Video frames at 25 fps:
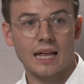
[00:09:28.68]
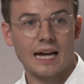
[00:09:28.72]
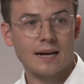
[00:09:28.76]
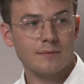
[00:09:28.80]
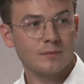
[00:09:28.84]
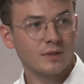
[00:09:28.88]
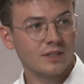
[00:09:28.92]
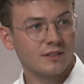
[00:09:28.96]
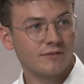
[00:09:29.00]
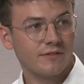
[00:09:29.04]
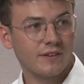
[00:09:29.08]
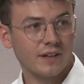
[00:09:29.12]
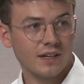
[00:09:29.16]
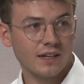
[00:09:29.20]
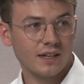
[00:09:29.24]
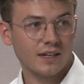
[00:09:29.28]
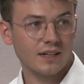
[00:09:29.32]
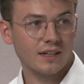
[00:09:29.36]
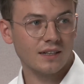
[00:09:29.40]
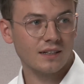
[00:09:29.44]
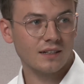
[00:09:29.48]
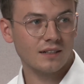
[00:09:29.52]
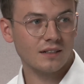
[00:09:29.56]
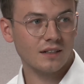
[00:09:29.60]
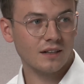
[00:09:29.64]

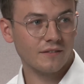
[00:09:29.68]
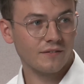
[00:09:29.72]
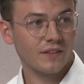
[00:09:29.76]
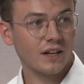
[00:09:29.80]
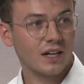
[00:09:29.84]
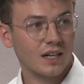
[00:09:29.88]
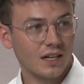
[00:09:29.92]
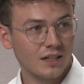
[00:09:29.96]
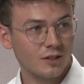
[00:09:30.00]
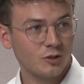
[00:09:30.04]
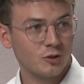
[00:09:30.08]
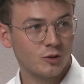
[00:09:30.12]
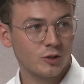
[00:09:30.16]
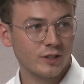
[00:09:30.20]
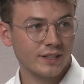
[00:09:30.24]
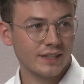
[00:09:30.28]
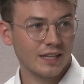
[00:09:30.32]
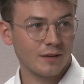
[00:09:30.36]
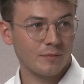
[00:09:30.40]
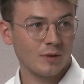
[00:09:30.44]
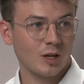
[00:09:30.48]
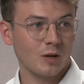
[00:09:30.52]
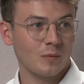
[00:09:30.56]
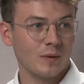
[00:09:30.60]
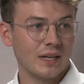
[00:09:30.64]
atmosphere of the country at the
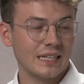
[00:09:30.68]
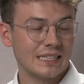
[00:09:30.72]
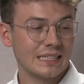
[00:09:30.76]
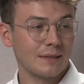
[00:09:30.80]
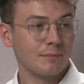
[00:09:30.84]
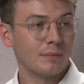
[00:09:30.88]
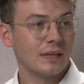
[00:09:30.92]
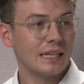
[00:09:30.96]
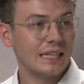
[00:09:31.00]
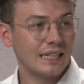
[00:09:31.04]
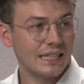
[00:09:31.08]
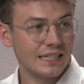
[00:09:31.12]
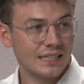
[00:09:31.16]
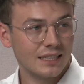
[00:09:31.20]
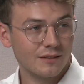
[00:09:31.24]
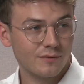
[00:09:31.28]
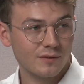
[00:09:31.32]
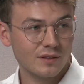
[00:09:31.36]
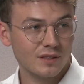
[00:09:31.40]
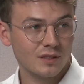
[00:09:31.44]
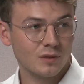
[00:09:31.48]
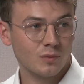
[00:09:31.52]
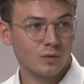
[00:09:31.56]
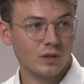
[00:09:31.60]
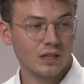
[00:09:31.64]
moment is completely
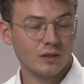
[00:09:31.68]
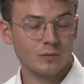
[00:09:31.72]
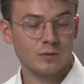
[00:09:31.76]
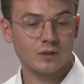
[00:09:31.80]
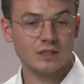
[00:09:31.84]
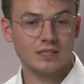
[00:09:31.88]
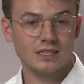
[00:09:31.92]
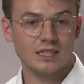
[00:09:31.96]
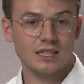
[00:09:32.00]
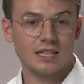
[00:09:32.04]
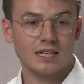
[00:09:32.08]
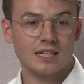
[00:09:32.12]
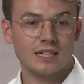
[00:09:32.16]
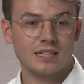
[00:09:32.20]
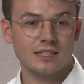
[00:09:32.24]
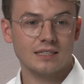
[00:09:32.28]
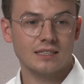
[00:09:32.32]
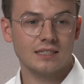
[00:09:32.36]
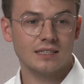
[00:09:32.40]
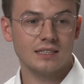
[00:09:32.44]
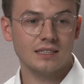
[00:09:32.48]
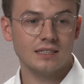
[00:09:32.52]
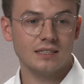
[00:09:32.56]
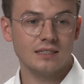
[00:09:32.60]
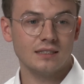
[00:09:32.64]
different to what it was in the
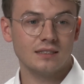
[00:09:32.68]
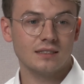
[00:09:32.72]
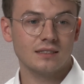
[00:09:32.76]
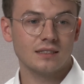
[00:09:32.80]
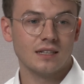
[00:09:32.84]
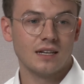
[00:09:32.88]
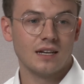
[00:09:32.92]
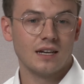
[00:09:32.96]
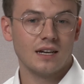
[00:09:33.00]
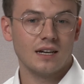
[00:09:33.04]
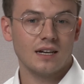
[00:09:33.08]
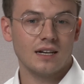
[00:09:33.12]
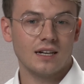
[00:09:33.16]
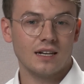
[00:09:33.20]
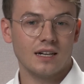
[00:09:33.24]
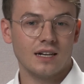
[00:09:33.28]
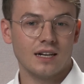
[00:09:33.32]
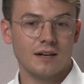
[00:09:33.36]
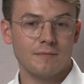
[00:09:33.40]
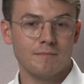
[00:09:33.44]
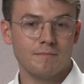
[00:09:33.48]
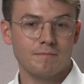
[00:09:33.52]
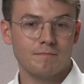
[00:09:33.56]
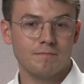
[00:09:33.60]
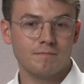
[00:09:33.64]
90s.
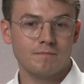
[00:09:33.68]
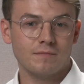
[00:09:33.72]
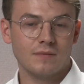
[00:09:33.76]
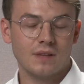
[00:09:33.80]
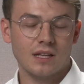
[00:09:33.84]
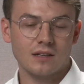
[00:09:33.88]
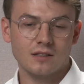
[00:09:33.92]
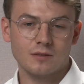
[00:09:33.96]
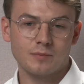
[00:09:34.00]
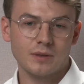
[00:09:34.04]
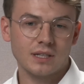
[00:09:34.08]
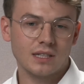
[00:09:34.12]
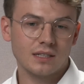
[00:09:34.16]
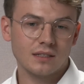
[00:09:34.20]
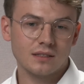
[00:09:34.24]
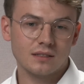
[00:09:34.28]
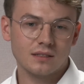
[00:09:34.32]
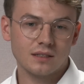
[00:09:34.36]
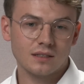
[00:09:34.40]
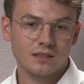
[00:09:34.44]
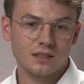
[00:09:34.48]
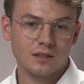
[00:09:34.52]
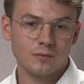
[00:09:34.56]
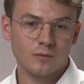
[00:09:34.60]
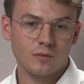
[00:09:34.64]
I was speaking
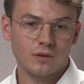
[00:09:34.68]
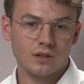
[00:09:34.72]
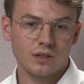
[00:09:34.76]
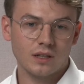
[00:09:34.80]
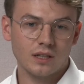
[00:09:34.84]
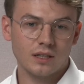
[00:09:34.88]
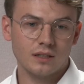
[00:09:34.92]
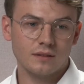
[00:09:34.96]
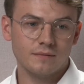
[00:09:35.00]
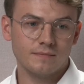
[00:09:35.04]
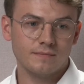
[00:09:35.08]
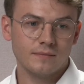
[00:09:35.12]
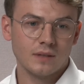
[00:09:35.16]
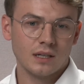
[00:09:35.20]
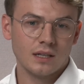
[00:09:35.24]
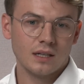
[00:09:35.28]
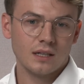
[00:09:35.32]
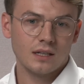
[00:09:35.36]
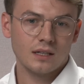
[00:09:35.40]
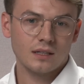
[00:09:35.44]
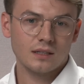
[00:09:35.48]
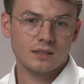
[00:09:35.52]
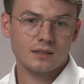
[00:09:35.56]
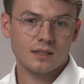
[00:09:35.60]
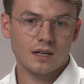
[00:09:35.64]
to someone in
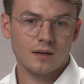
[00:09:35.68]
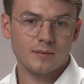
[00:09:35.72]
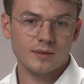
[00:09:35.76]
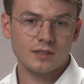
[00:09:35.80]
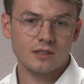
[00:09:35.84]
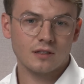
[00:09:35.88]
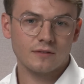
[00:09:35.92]
Starmer's